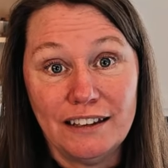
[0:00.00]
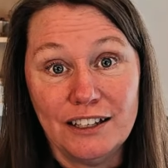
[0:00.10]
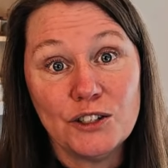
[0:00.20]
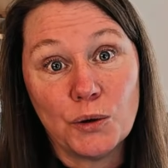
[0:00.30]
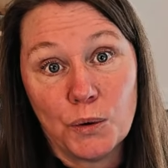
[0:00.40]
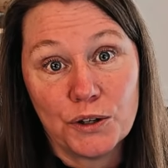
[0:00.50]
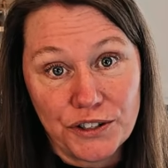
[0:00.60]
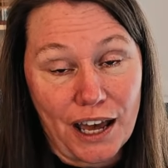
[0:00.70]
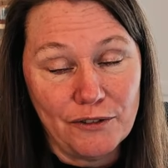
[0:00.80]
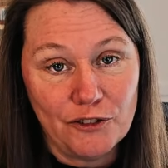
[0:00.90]
the
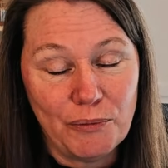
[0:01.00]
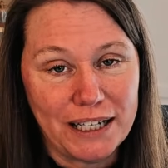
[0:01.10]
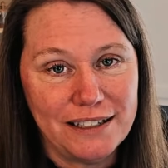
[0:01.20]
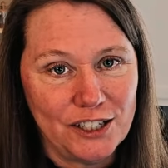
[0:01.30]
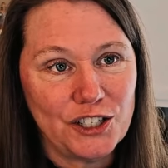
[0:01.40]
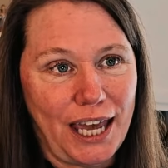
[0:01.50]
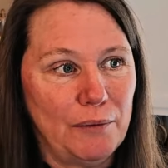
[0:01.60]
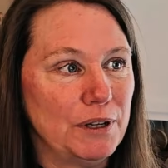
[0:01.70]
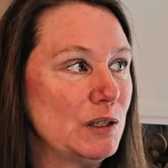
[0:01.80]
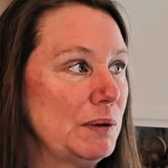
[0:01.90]
doors off of my dish
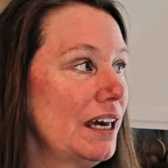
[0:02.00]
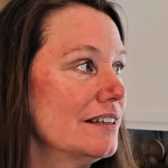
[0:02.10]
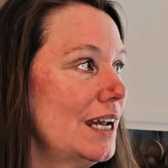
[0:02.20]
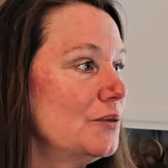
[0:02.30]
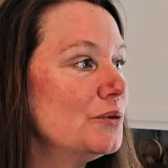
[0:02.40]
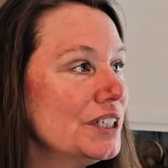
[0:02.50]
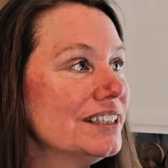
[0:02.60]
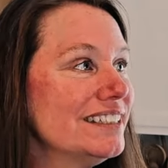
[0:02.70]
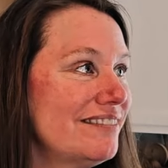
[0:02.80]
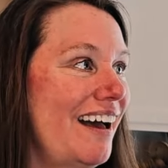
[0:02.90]
cabinets because I
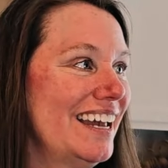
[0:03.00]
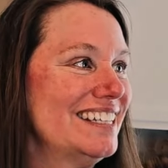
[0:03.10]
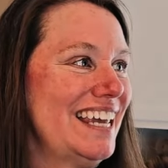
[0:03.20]
really like